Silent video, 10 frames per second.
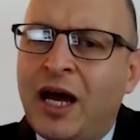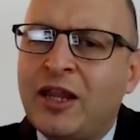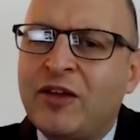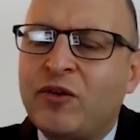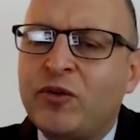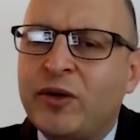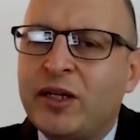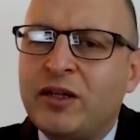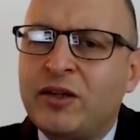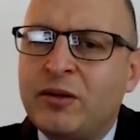
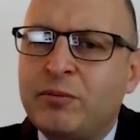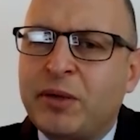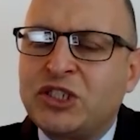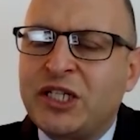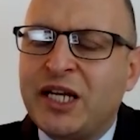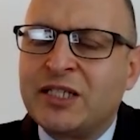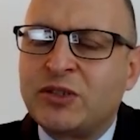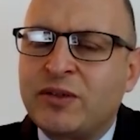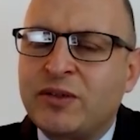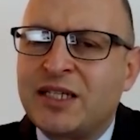Beijing has
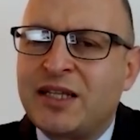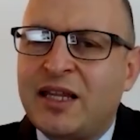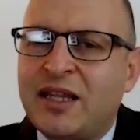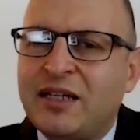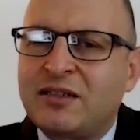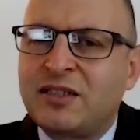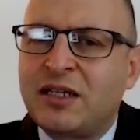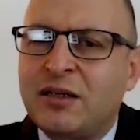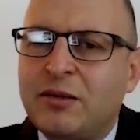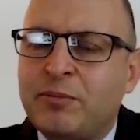already said
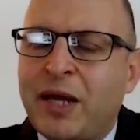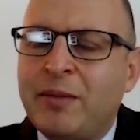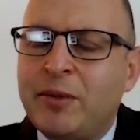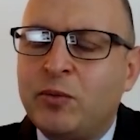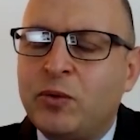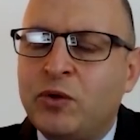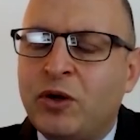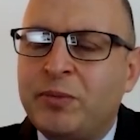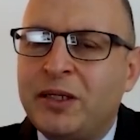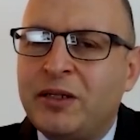that payment would
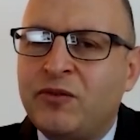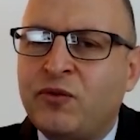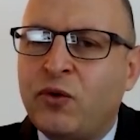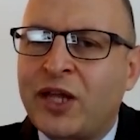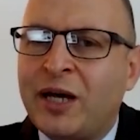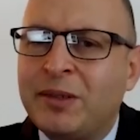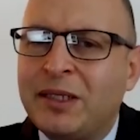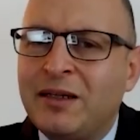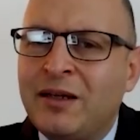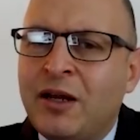not be
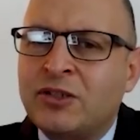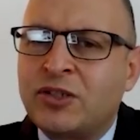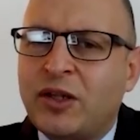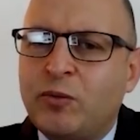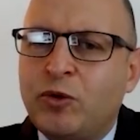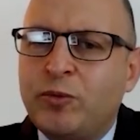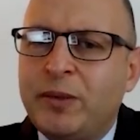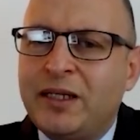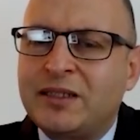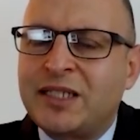forthcoming, so they will
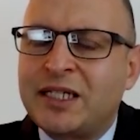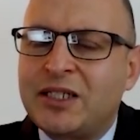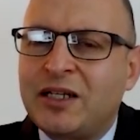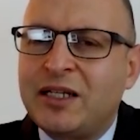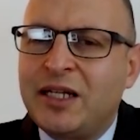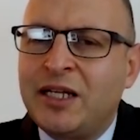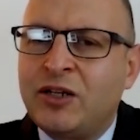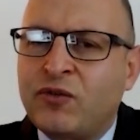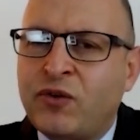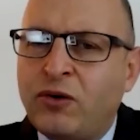be technically in
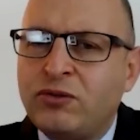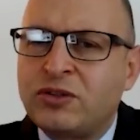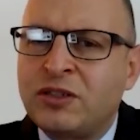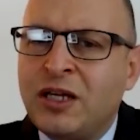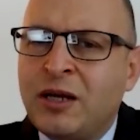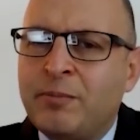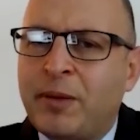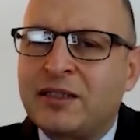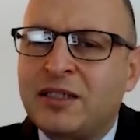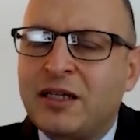default,
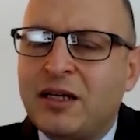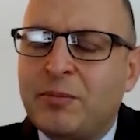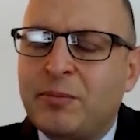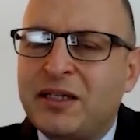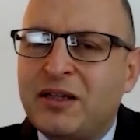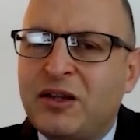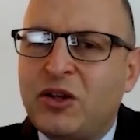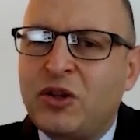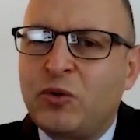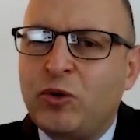but
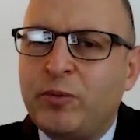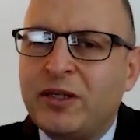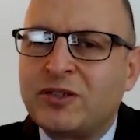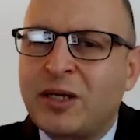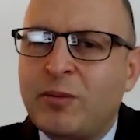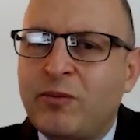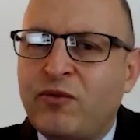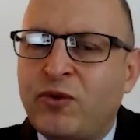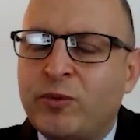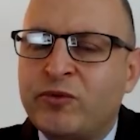there will be some
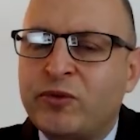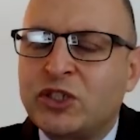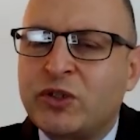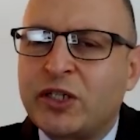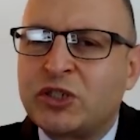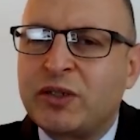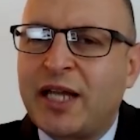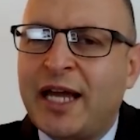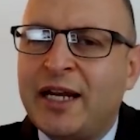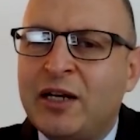form of
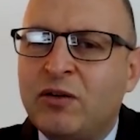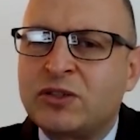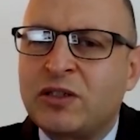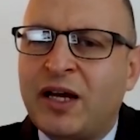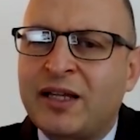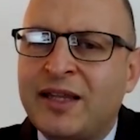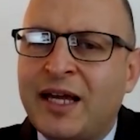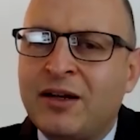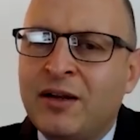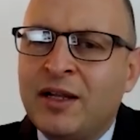restructuring, and it looks like
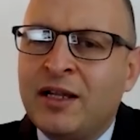that